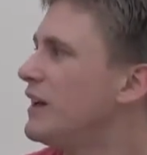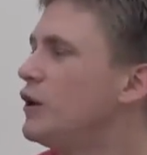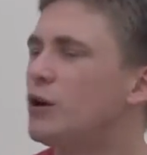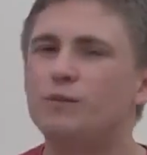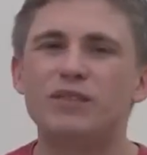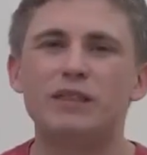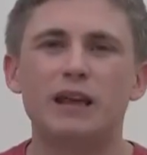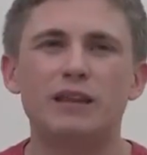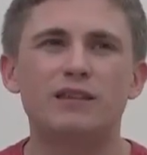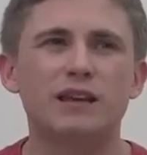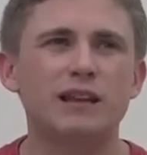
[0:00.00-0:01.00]
you know
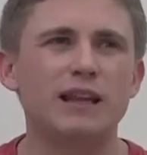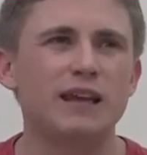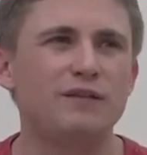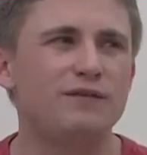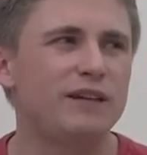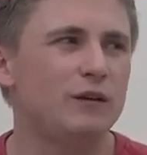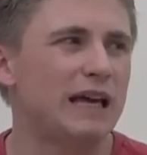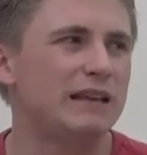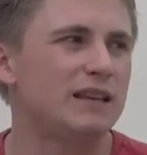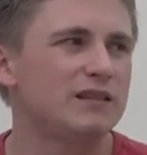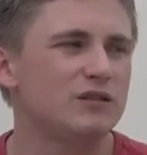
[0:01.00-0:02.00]
suddenly they feel
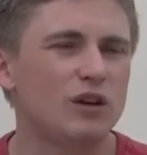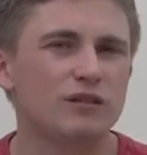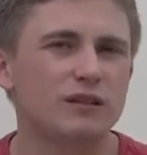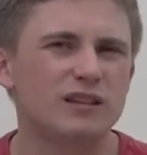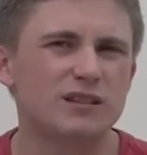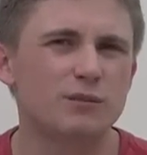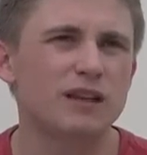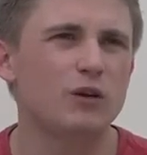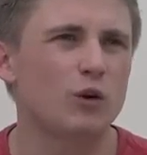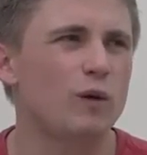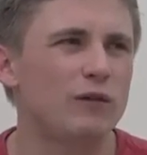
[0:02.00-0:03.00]
like there's not there's something
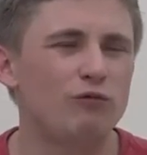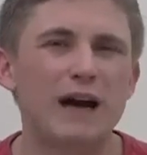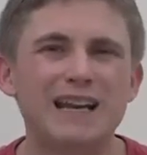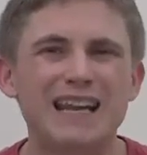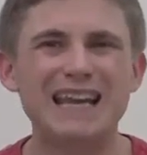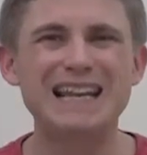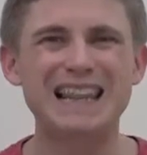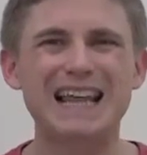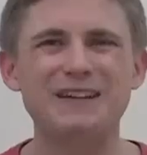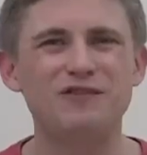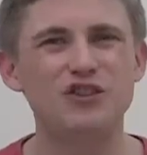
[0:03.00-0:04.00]
not quite right in
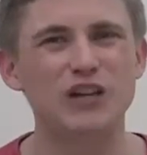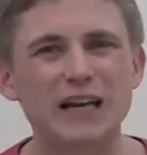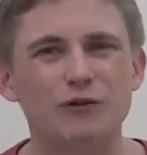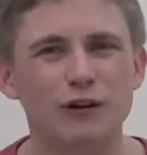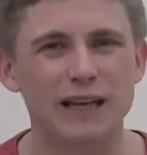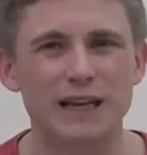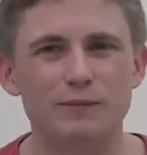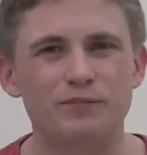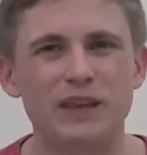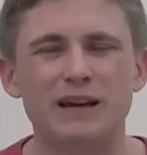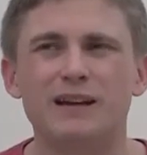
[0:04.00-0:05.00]
life generally
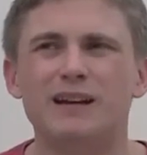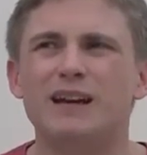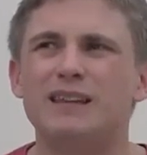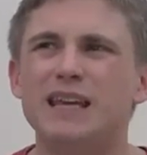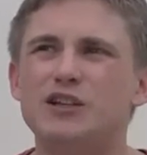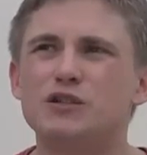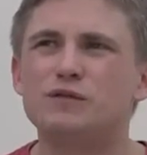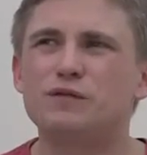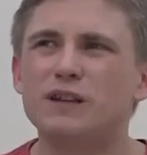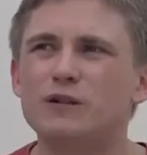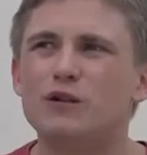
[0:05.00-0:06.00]
they just
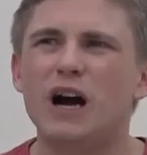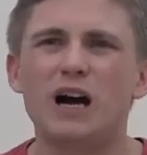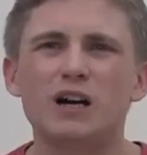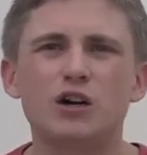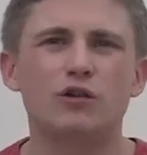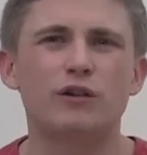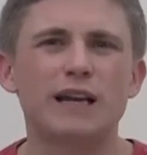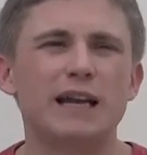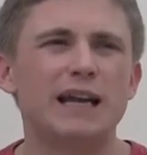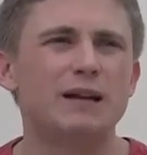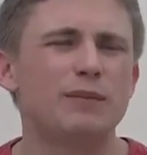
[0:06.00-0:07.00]
feel
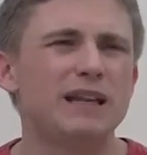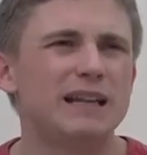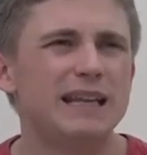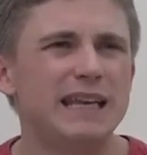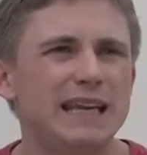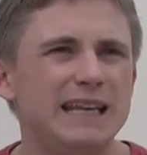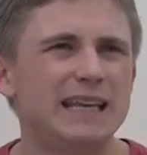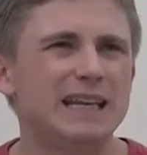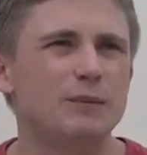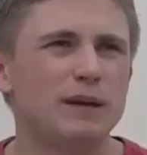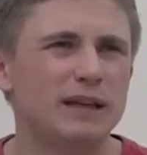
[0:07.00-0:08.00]
hungry and a bit needy
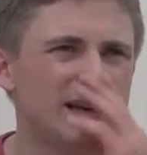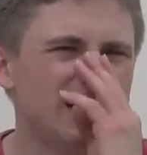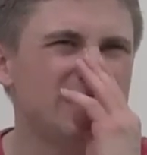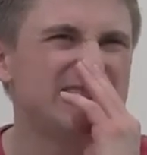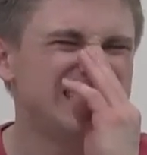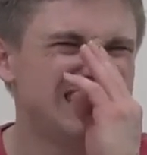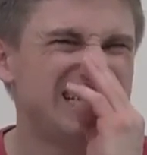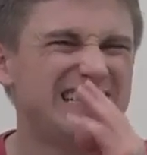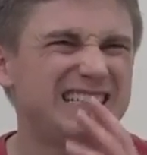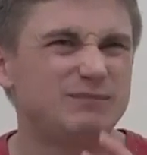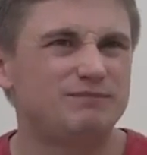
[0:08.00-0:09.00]
and a bit
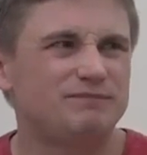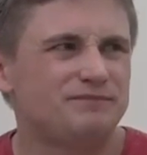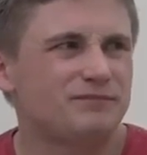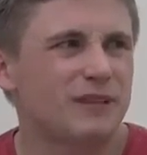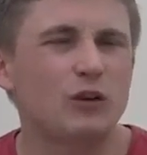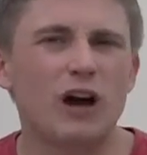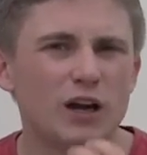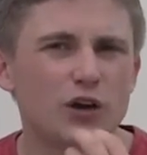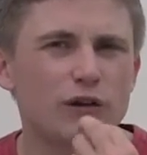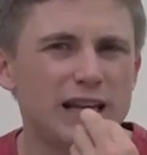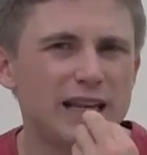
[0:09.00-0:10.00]
um, not
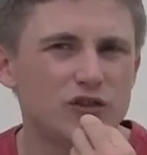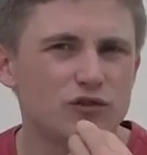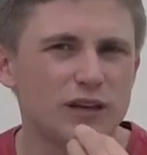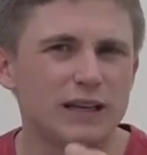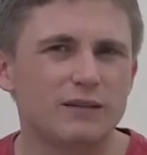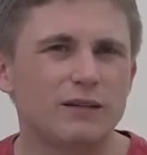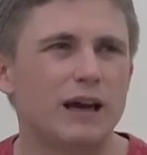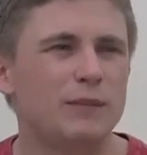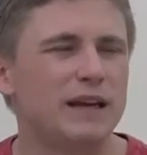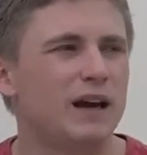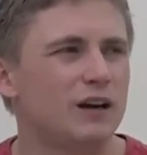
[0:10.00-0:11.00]
hungry literally i
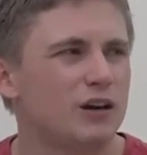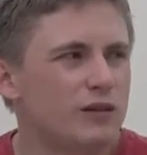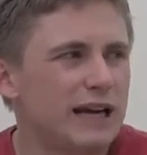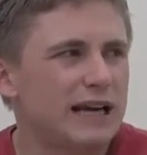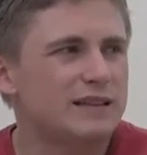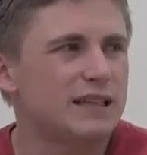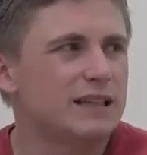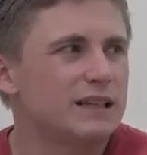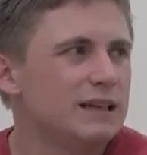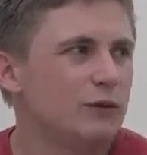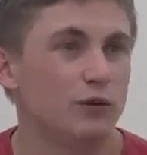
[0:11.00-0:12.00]
mean hungry as
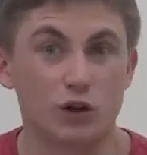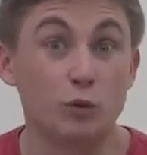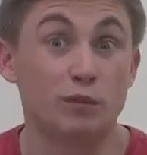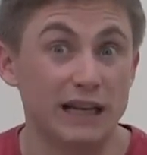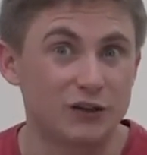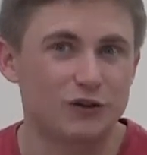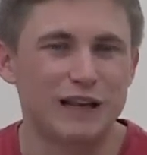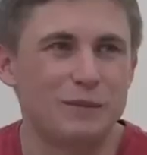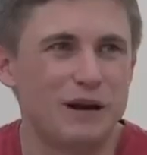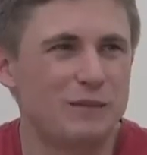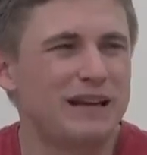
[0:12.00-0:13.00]
in well, it could be
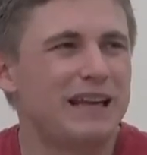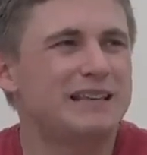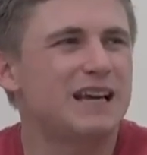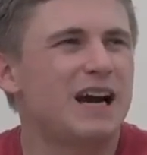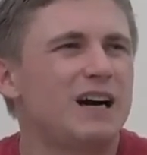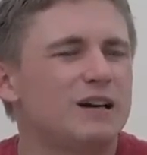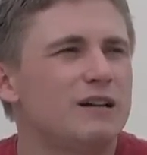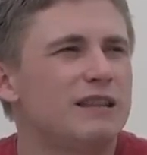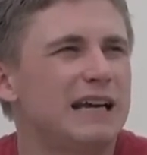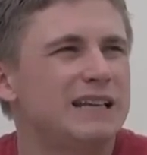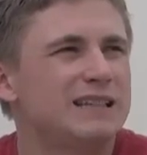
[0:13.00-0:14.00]
literally, but I mean, it's a hunger
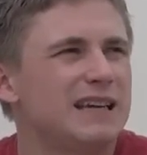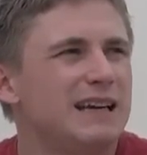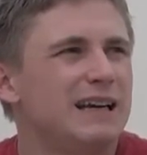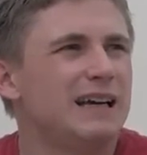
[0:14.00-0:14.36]
that is,